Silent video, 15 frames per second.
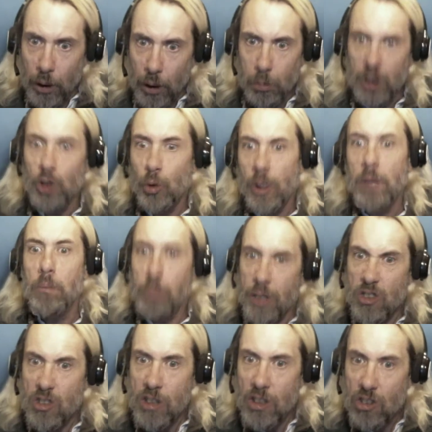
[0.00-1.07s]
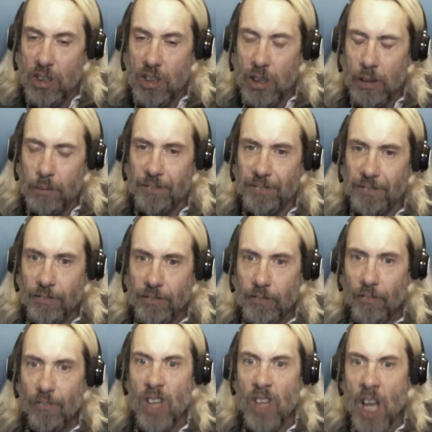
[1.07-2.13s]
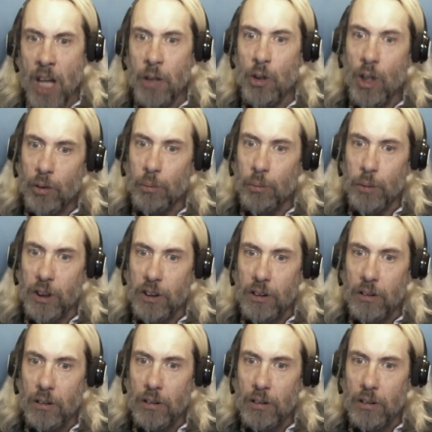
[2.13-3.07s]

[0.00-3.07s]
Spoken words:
between business and government.